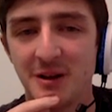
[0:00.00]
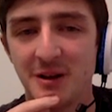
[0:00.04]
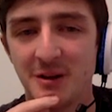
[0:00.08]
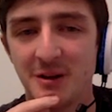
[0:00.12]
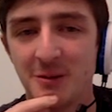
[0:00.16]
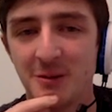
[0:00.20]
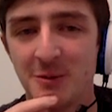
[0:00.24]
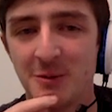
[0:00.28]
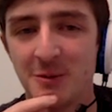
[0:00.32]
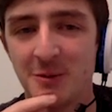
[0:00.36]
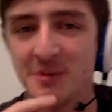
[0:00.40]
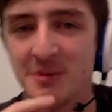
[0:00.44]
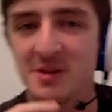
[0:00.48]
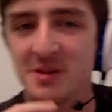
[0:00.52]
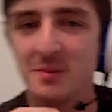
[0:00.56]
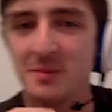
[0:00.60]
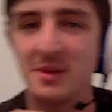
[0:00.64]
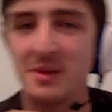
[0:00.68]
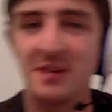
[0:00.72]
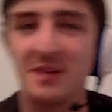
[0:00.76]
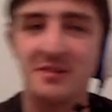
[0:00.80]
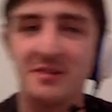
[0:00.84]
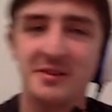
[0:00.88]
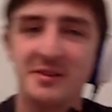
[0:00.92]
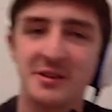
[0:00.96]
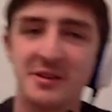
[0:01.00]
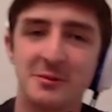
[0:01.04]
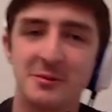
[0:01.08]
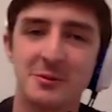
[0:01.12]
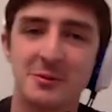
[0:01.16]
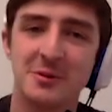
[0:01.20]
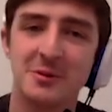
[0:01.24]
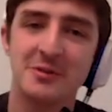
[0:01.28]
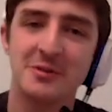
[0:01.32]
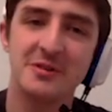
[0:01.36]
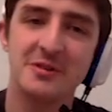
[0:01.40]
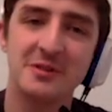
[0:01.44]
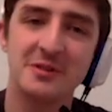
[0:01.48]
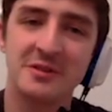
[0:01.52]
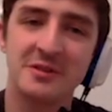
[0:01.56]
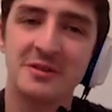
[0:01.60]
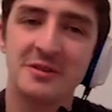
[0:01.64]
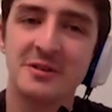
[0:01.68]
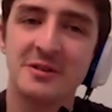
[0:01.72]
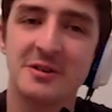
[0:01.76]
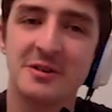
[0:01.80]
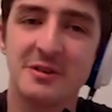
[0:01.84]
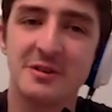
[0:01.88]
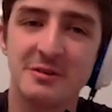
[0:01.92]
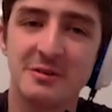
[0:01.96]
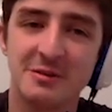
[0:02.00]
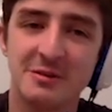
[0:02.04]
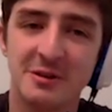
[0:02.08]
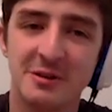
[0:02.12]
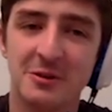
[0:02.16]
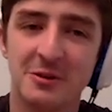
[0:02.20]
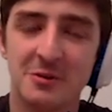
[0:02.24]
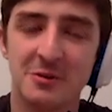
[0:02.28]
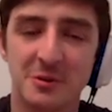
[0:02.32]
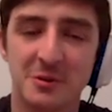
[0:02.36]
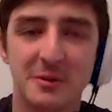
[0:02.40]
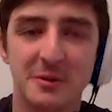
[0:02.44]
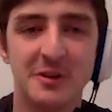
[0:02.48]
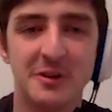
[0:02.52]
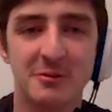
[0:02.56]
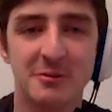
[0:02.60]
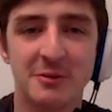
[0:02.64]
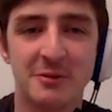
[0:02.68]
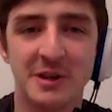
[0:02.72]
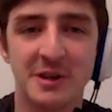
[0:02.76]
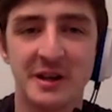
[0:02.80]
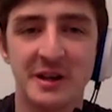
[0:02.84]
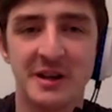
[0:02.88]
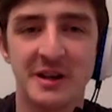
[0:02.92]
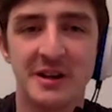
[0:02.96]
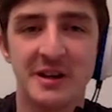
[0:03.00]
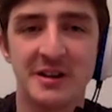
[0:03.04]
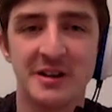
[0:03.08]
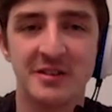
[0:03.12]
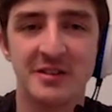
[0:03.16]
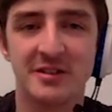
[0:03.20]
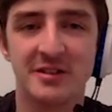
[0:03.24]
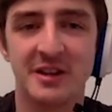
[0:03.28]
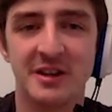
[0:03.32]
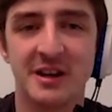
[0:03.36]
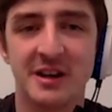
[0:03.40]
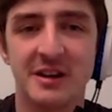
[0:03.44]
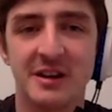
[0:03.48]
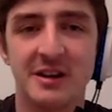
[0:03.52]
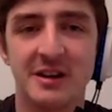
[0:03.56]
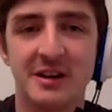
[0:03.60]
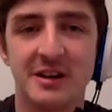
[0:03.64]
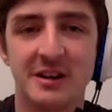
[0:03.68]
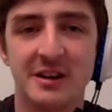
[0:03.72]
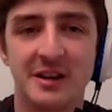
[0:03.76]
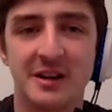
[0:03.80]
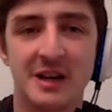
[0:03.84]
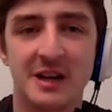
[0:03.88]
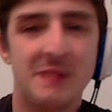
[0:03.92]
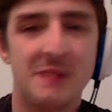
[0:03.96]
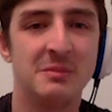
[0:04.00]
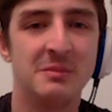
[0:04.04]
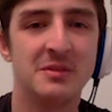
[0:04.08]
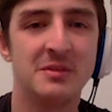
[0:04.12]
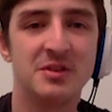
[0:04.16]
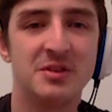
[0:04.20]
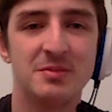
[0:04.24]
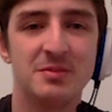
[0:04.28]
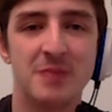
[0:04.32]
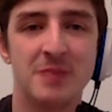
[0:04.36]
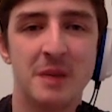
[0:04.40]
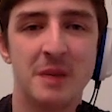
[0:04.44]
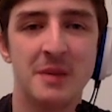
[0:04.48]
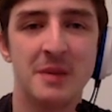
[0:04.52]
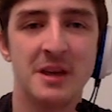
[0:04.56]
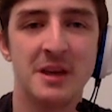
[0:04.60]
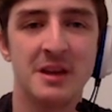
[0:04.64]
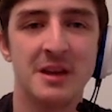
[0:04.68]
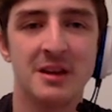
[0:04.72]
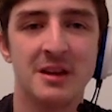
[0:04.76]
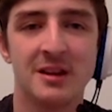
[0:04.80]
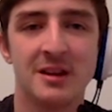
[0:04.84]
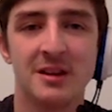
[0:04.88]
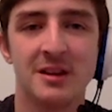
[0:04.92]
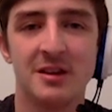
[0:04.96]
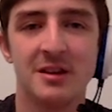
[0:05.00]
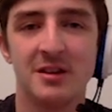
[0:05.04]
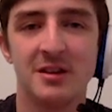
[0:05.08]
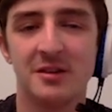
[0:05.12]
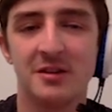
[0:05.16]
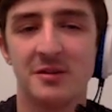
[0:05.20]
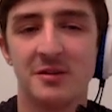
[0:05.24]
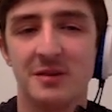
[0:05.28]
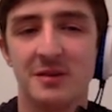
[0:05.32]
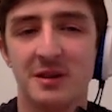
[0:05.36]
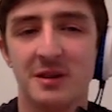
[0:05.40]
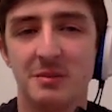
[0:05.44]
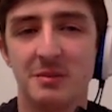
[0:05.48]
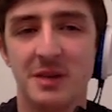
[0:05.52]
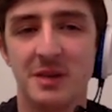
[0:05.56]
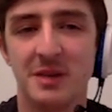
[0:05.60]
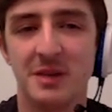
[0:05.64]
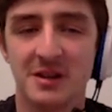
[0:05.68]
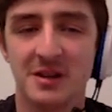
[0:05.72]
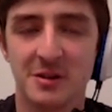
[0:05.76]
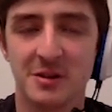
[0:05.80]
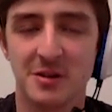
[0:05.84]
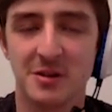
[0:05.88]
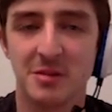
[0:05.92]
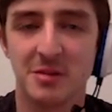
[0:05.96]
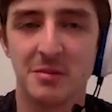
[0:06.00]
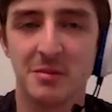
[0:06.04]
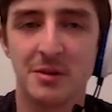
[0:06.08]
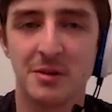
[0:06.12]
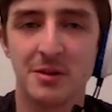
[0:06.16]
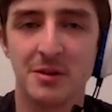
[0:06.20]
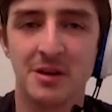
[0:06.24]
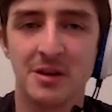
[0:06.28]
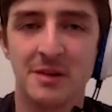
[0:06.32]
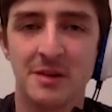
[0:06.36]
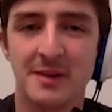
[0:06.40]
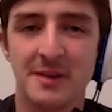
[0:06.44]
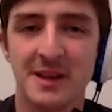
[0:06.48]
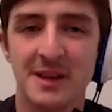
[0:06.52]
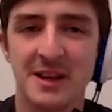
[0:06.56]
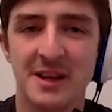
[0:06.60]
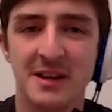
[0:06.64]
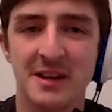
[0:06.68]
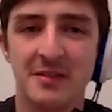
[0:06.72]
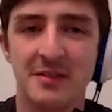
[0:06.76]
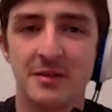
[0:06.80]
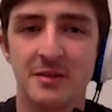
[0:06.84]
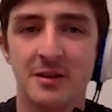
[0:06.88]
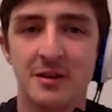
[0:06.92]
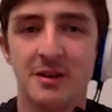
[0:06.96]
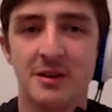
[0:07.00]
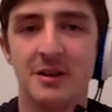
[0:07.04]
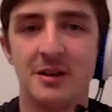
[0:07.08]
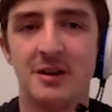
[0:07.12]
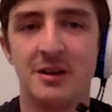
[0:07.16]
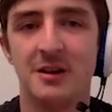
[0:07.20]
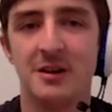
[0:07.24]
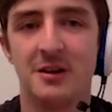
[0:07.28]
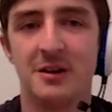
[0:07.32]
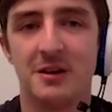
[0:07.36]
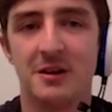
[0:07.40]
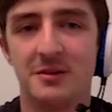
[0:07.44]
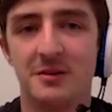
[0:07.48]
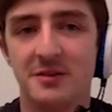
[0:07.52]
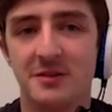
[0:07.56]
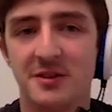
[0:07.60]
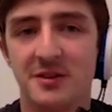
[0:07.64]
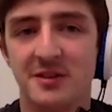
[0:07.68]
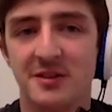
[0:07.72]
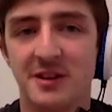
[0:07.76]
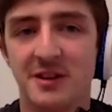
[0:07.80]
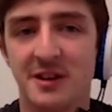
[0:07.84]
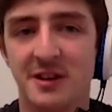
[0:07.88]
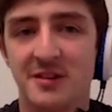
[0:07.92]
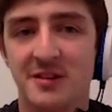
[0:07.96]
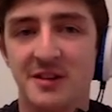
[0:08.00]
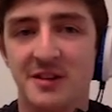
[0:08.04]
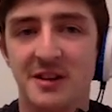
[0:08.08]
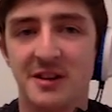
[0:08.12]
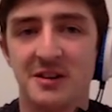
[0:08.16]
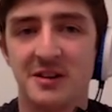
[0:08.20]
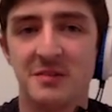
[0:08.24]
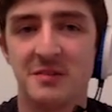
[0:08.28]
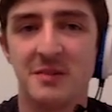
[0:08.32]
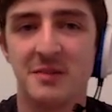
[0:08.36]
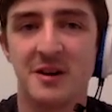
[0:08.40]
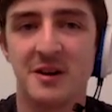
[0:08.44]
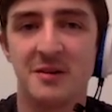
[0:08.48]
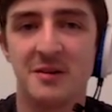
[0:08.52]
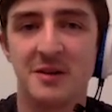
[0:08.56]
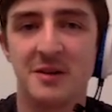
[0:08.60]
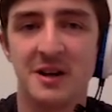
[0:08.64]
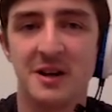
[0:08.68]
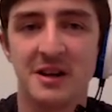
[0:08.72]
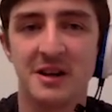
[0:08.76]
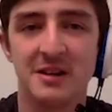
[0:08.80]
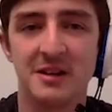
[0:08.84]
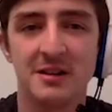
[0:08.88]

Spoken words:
Water that beats the other waters, always really nice. That spammy, so it'll beat Alolan Muck, I believe. Obviously, it'll take on Marowak.